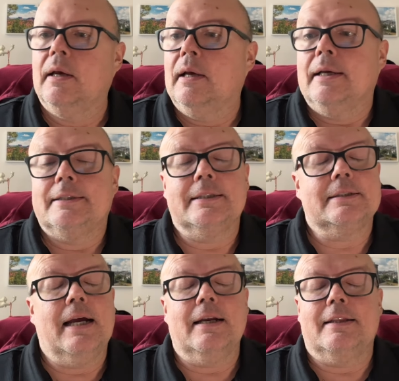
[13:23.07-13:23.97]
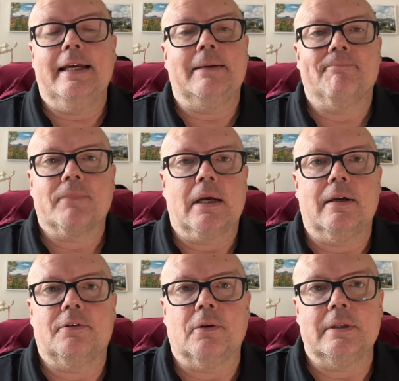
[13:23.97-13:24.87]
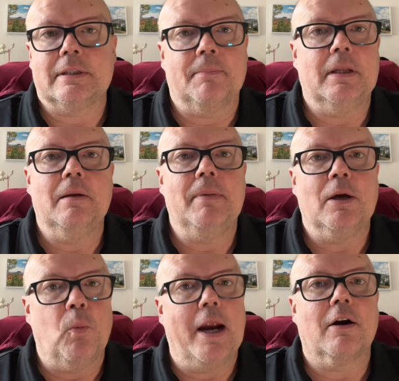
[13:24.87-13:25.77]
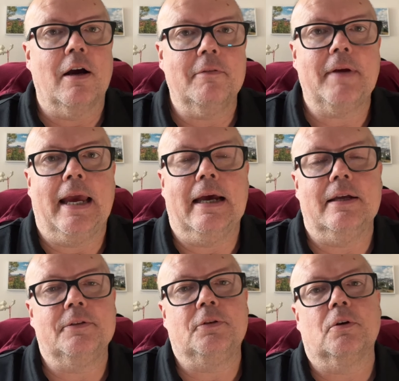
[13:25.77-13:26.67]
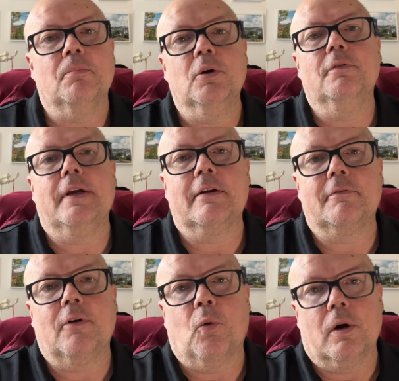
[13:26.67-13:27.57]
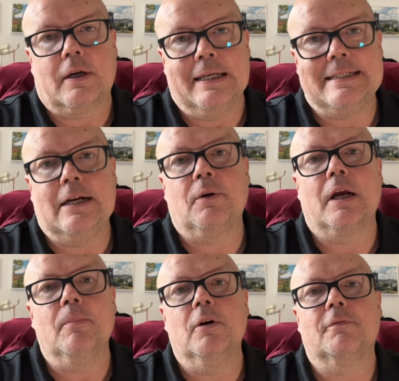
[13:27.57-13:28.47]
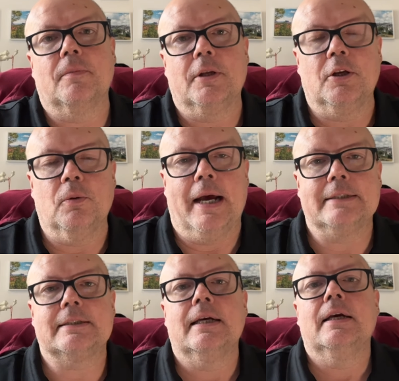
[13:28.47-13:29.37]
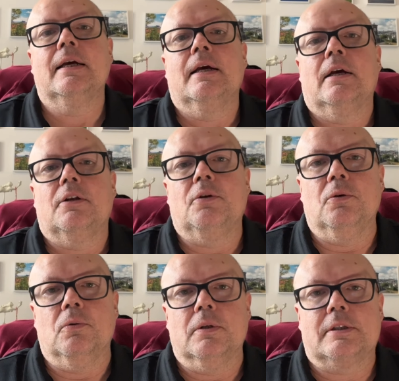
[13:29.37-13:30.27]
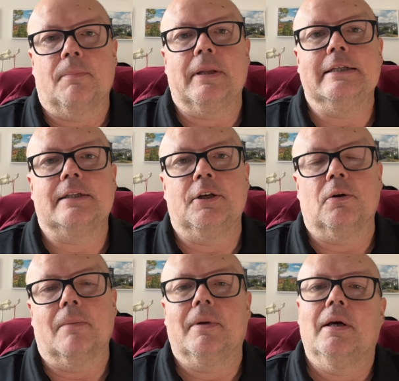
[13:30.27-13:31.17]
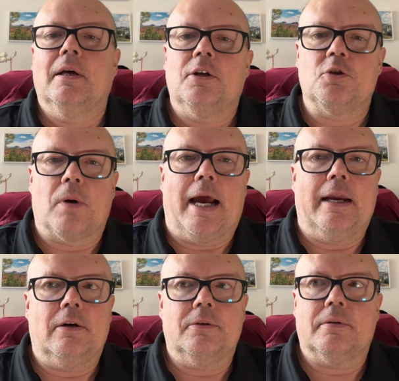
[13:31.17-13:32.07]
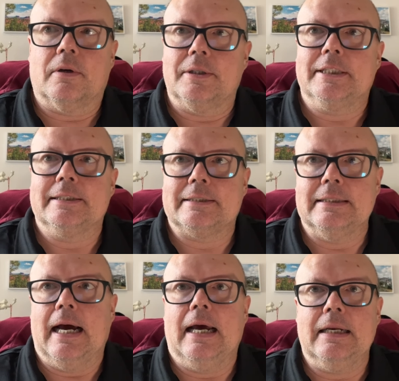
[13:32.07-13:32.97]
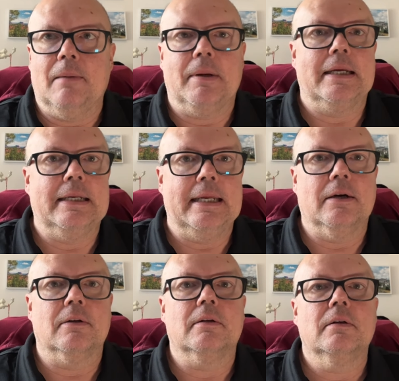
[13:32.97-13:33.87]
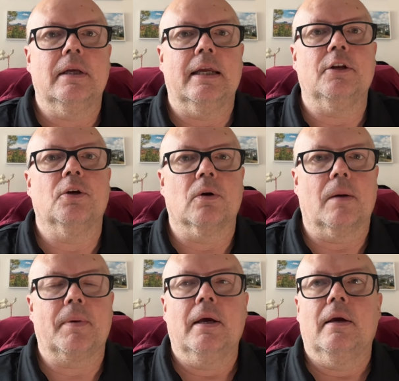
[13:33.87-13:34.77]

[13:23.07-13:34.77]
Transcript: It's just not a thing. So it's something to be aware of as you're moving or considering a move from the US to someplace in Europe. Dryers are just not a big deal in Europe.